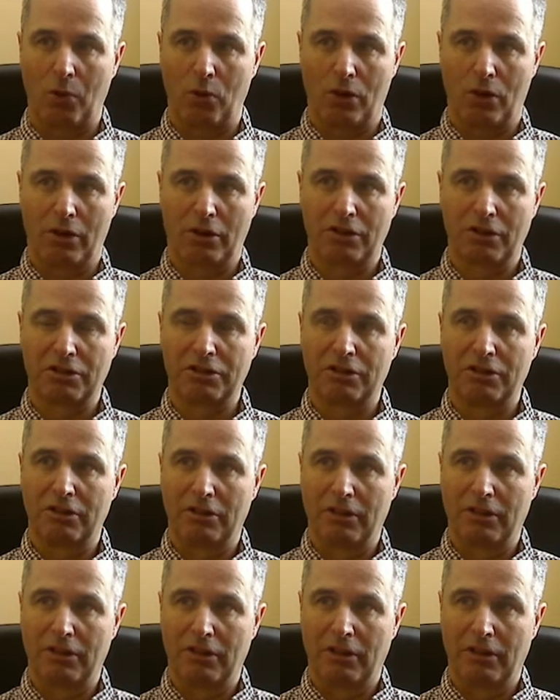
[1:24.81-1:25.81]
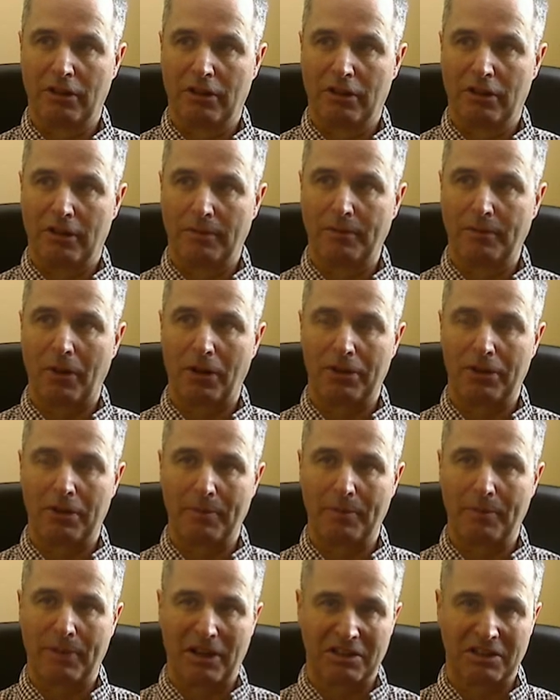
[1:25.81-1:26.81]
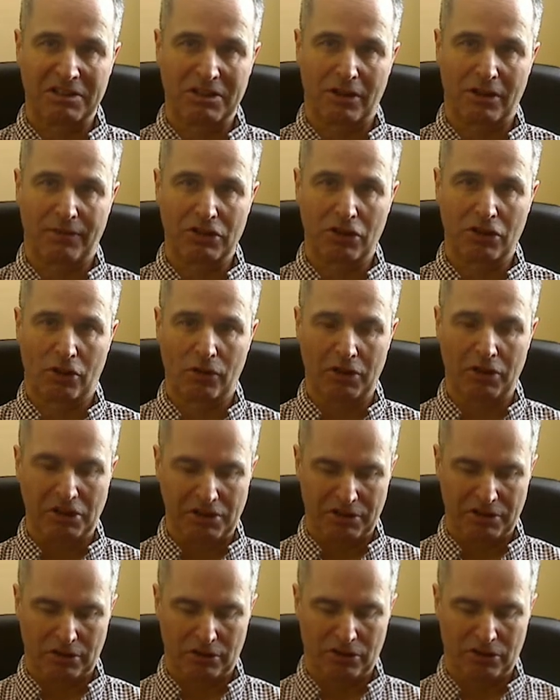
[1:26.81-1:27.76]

works, but the best stuff is a grease.